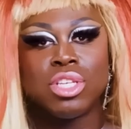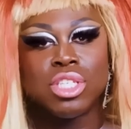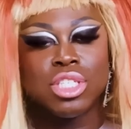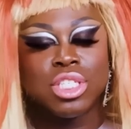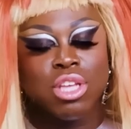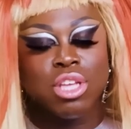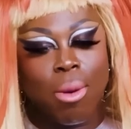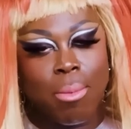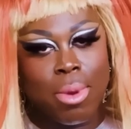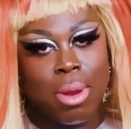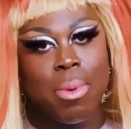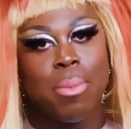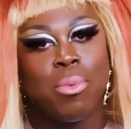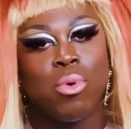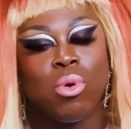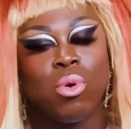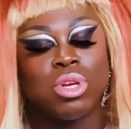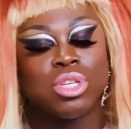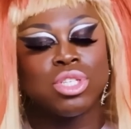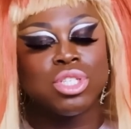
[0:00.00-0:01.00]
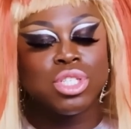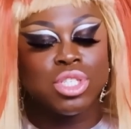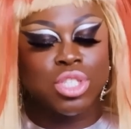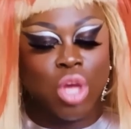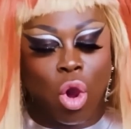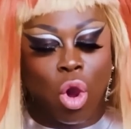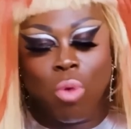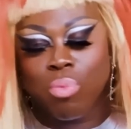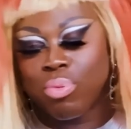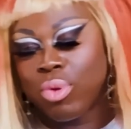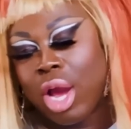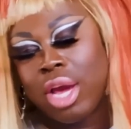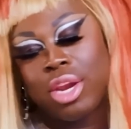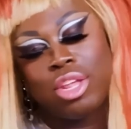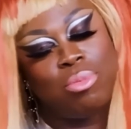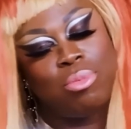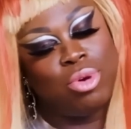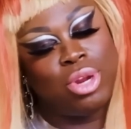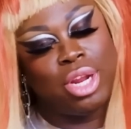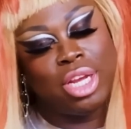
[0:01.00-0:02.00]
so many people who are so proud of you,
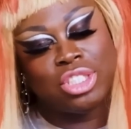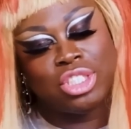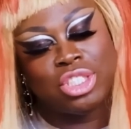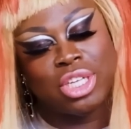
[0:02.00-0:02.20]
Monét X